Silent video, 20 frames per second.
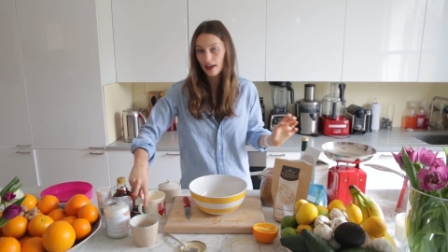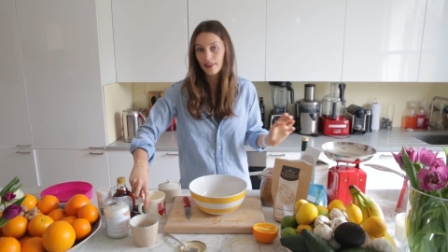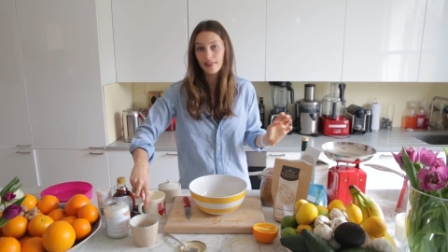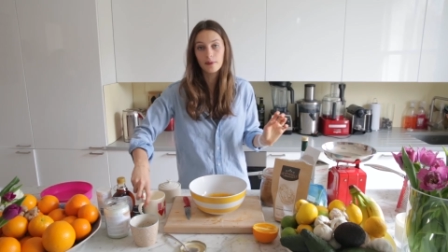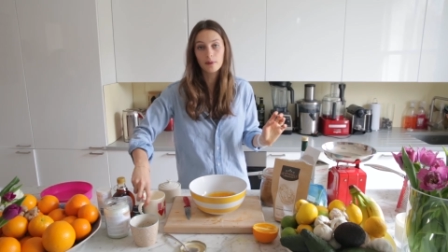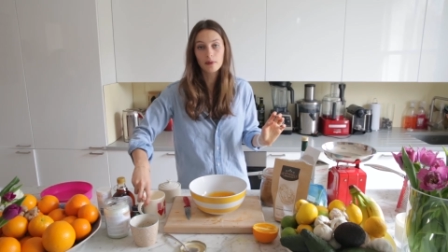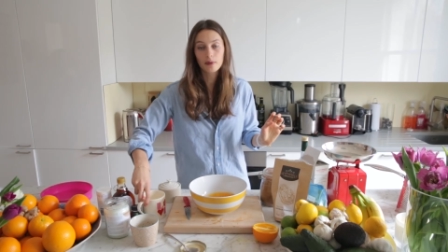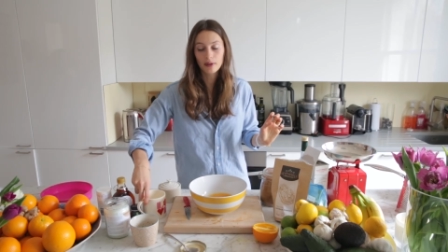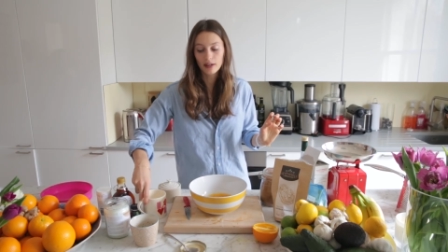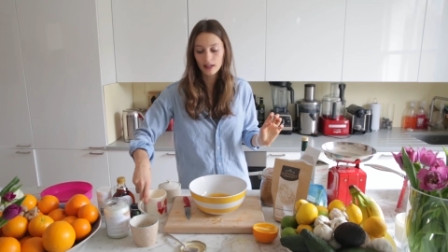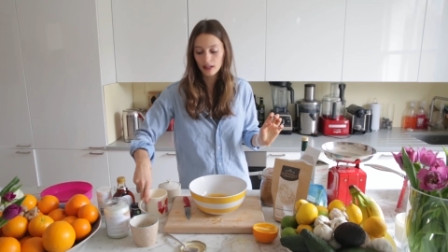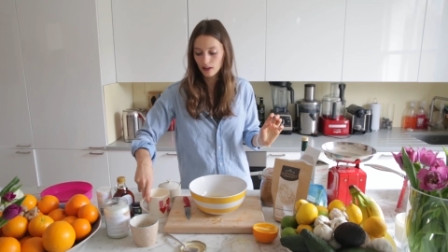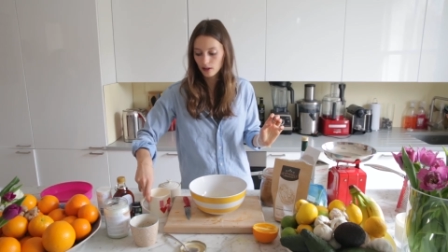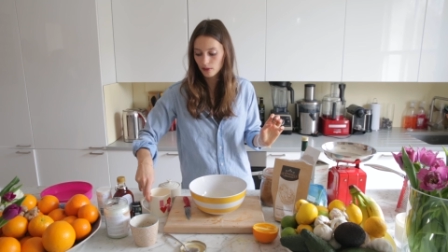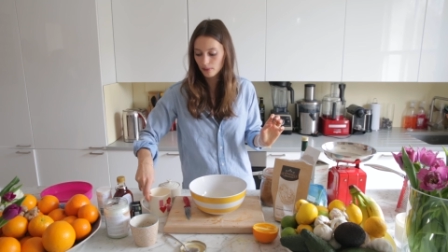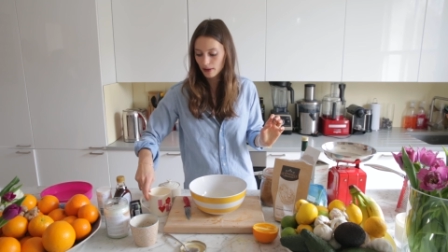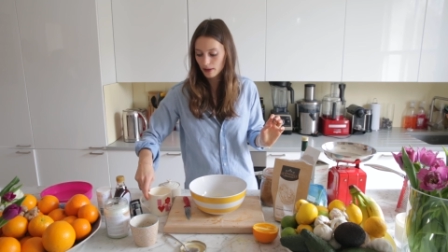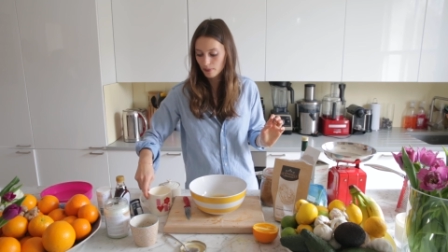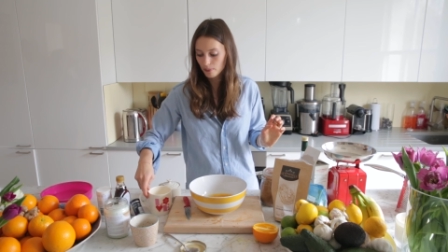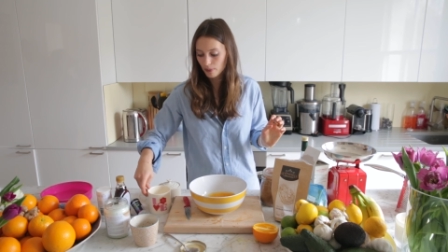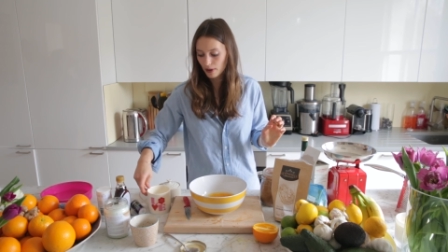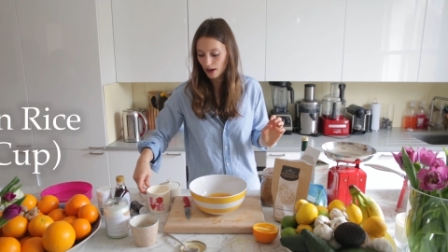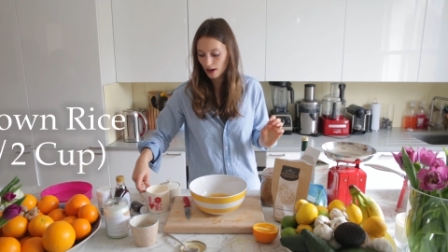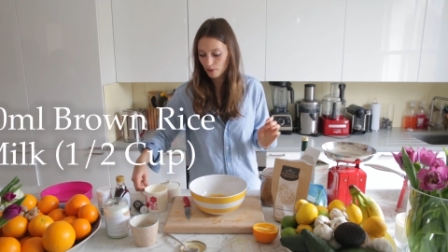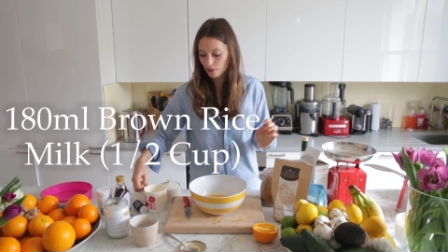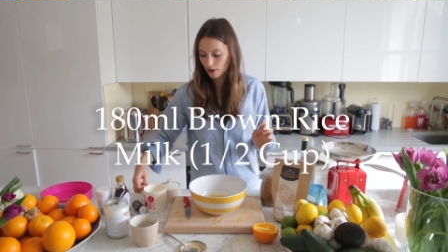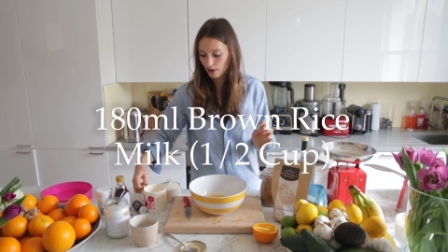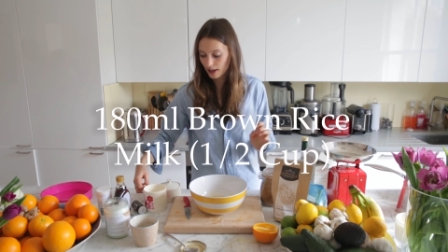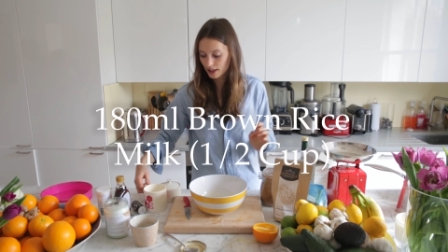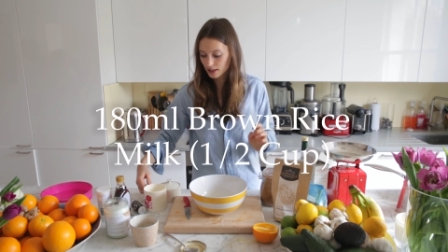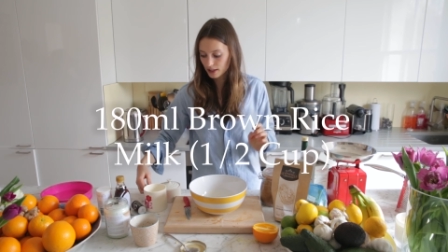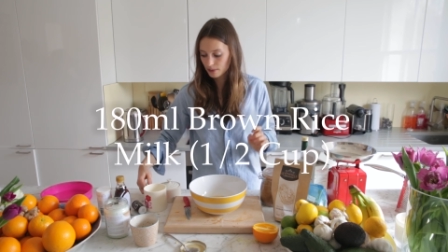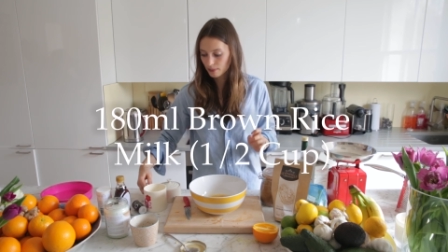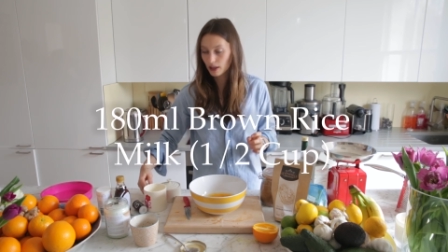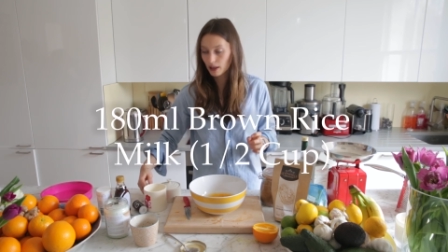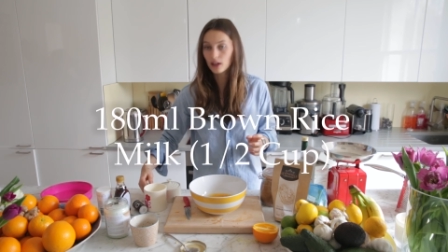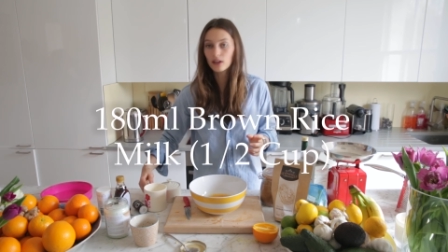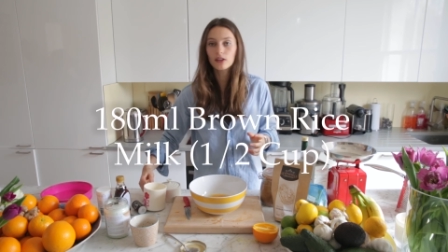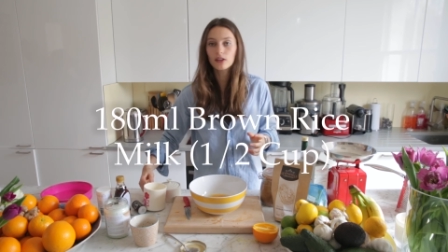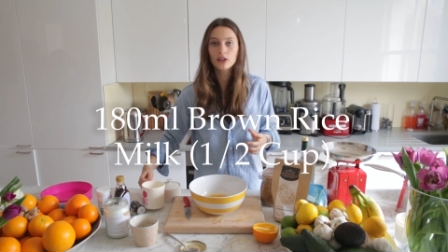And then we want a little bit of brown rice
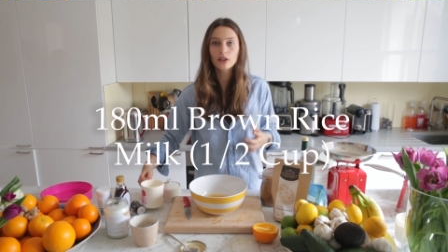milk.